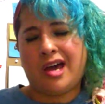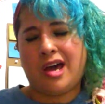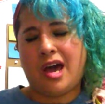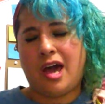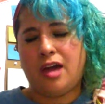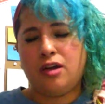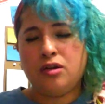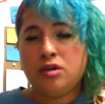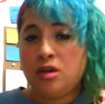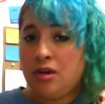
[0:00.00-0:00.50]

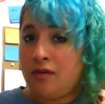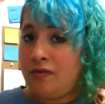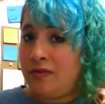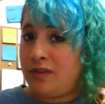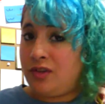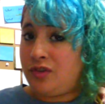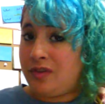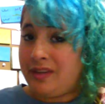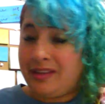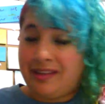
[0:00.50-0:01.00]
I don't know if
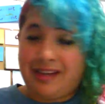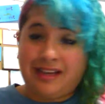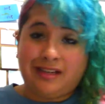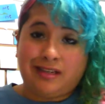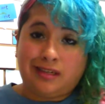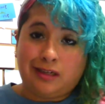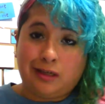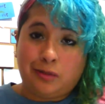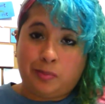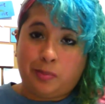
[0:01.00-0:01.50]
it's
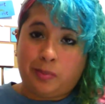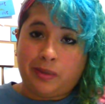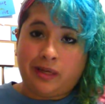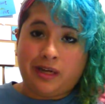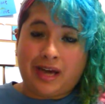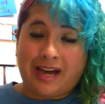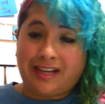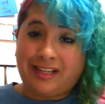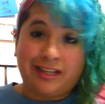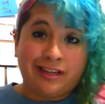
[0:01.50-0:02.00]
related, but
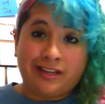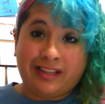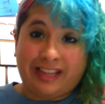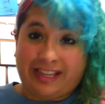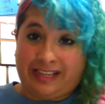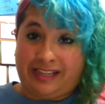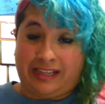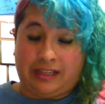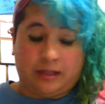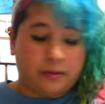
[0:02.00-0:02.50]
I didn't
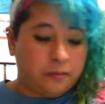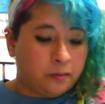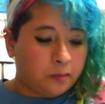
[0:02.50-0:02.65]
like it.